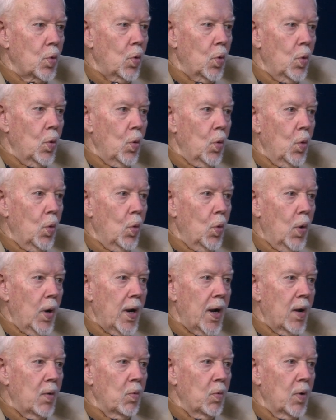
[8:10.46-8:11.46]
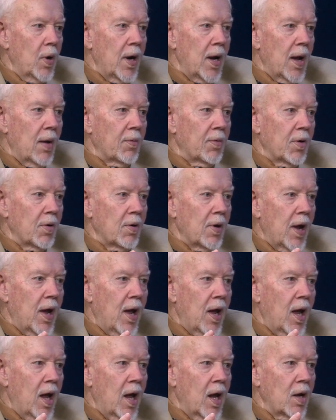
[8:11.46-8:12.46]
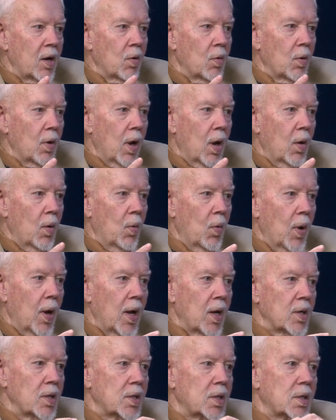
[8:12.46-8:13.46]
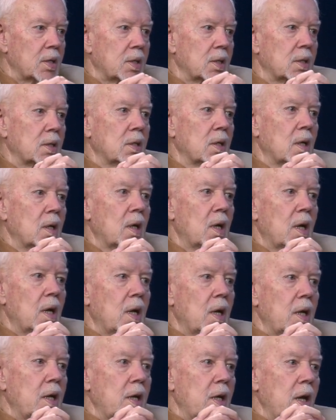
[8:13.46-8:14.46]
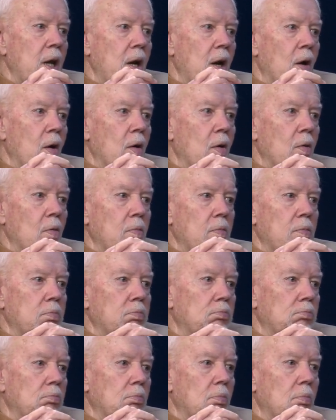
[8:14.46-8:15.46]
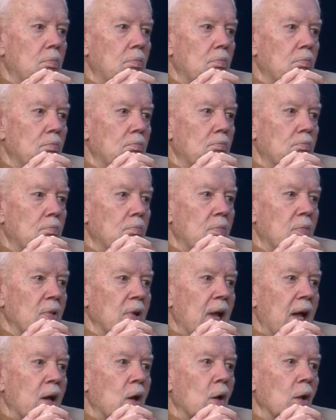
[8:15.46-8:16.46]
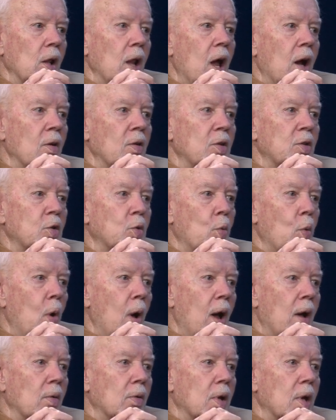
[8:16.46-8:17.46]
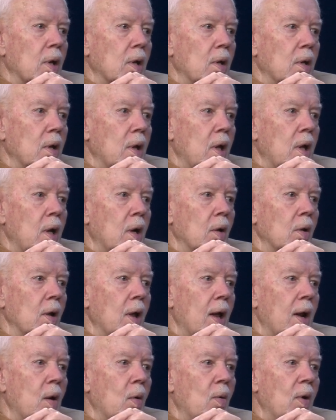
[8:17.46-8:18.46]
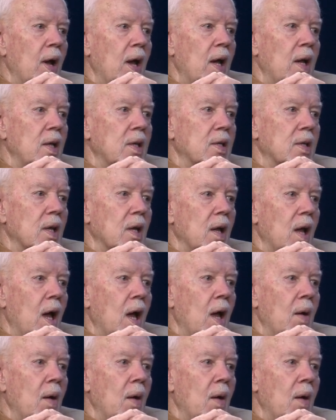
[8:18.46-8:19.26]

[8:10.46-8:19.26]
yep, whatever, and uh, was, you know, like Lawrence Welk in a lot of ways. Mm-hmm.